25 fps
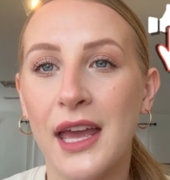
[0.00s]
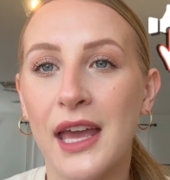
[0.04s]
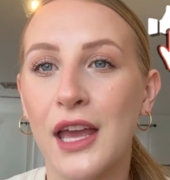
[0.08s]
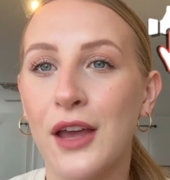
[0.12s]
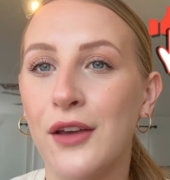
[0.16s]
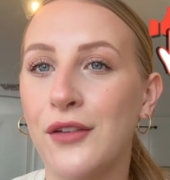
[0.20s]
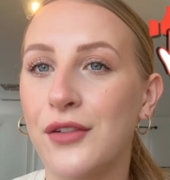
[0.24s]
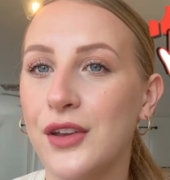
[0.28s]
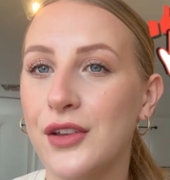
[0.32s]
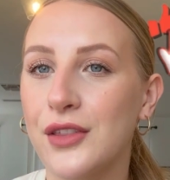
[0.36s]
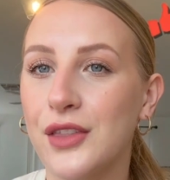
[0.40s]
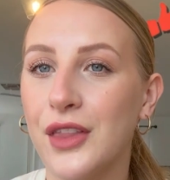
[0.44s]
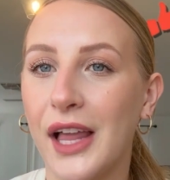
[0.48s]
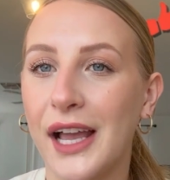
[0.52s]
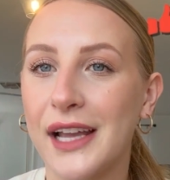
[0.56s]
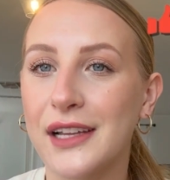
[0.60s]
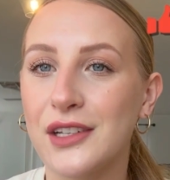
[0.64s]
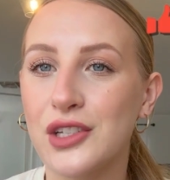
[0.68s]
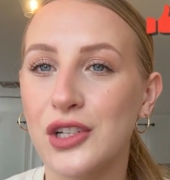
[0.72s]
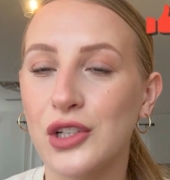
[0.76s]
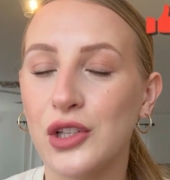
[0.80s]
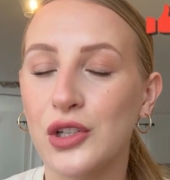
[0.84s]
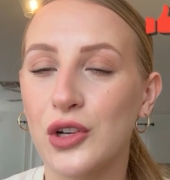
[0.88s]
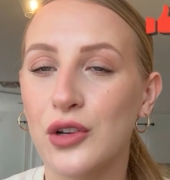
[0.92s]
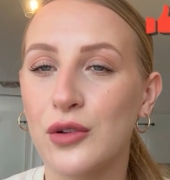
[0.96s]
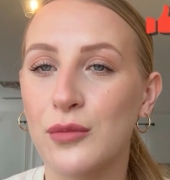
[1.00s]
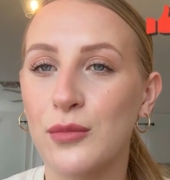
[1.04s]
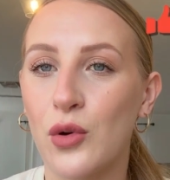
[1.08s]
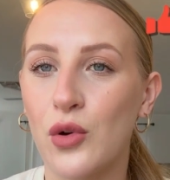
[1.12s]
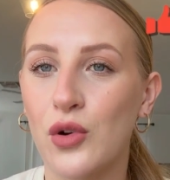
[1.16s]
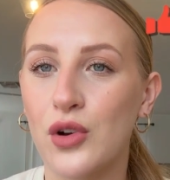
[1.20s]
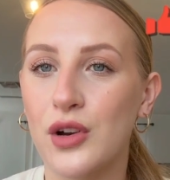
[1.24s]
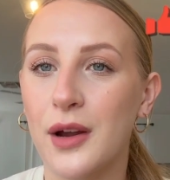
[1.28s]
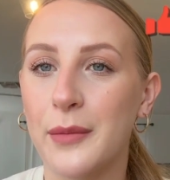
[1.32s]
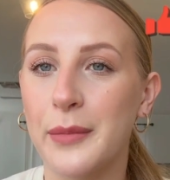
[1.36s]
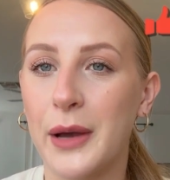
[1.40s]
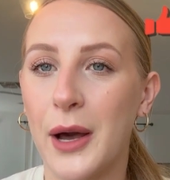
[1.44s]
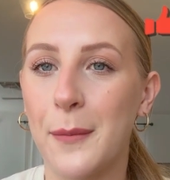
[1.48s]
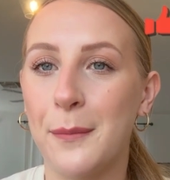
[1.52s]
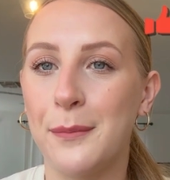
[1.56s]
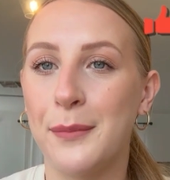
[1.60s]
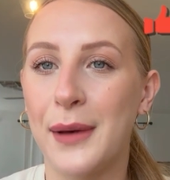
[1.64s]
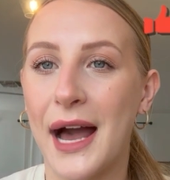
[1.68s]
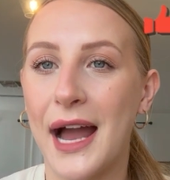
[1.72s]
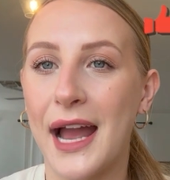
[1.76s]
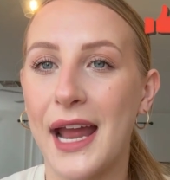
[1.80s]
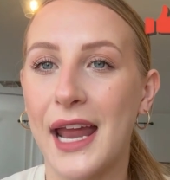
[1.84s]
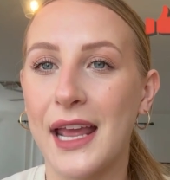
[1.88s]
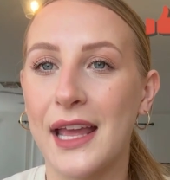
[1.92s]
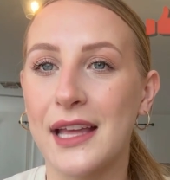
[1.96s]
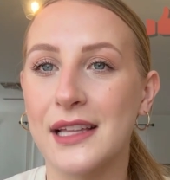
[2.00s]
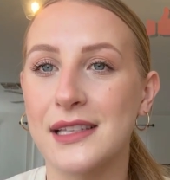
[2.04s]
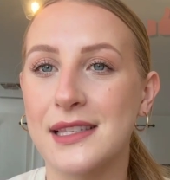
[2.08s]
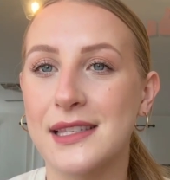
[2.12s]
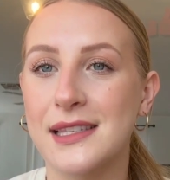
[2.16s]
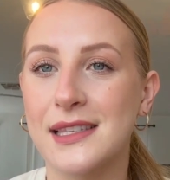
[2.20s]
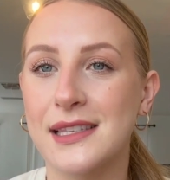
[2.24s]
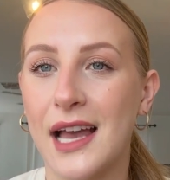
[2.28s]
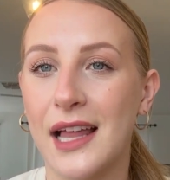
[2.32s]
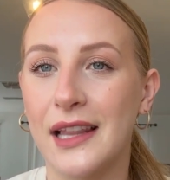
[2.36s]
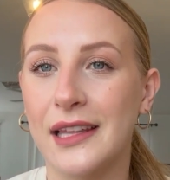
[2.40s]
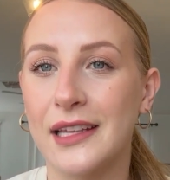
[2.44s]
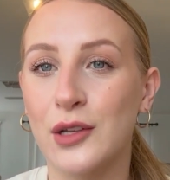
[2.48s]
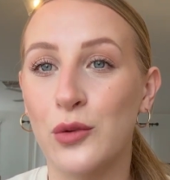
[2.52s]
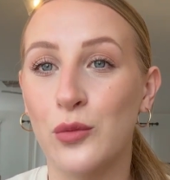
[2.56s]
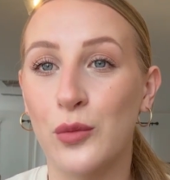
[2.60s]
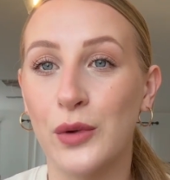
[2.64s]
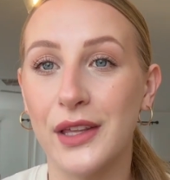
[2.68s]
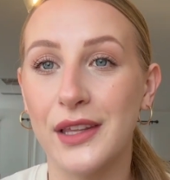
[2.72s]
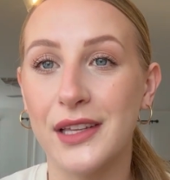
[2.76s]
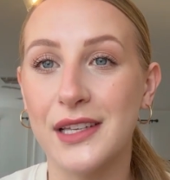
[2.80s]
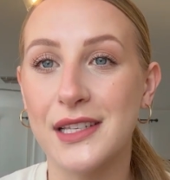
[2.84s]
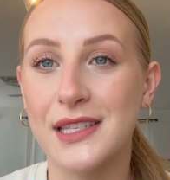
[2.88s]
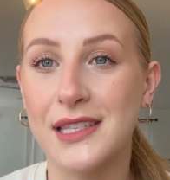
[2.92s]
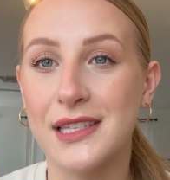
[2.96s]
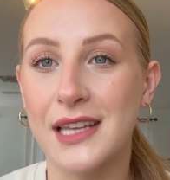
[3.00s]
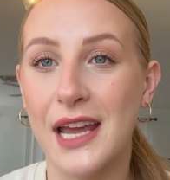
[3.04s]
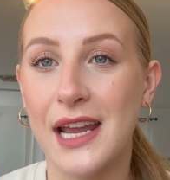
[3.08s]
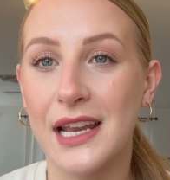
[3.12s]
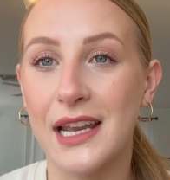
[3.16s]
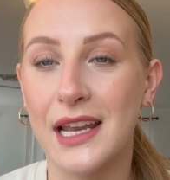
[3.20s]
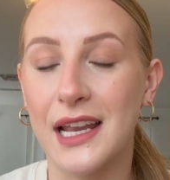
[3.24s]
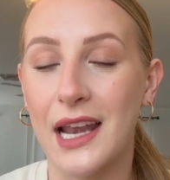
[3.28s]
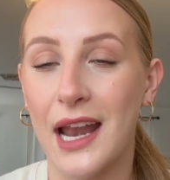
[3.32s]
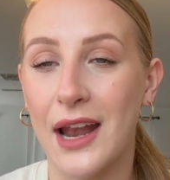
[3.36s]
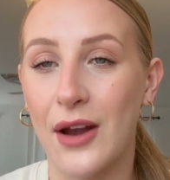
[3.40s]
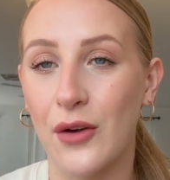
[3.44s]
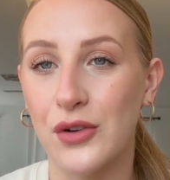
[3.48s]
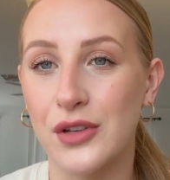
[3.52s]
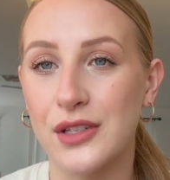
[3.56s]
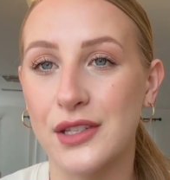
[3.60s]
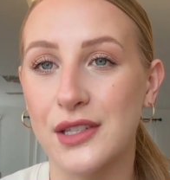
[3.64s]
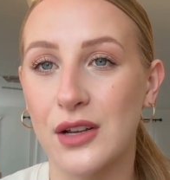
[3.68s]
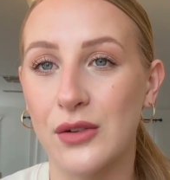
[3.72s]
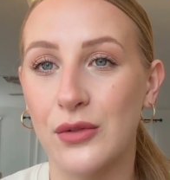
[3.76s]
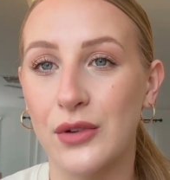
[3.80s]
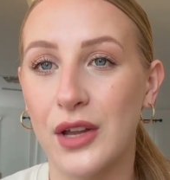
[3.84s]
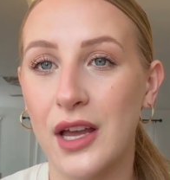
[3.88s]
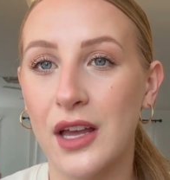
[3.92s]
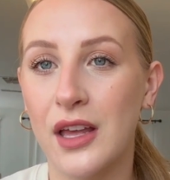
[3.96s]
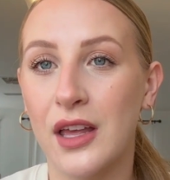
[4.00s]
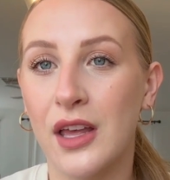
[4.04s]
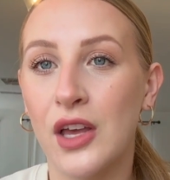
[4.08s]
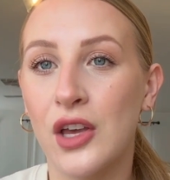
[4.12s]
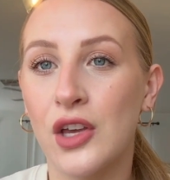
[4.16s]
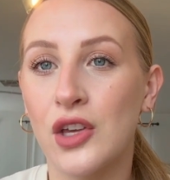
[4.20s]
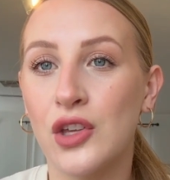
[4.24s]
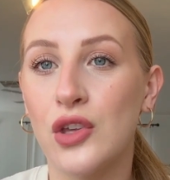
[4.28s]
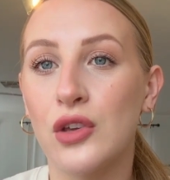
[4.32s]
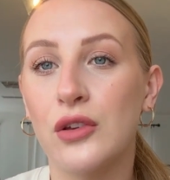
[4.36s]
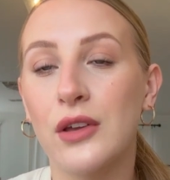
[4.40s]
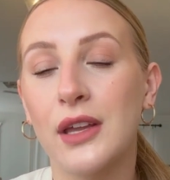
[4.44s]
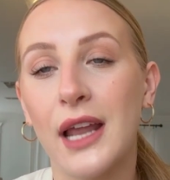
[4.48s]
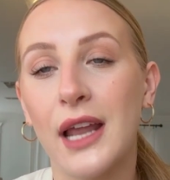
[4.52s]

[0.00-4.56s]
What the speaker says: If you'd like to learn more about buying and selling real estate in Arizona, you can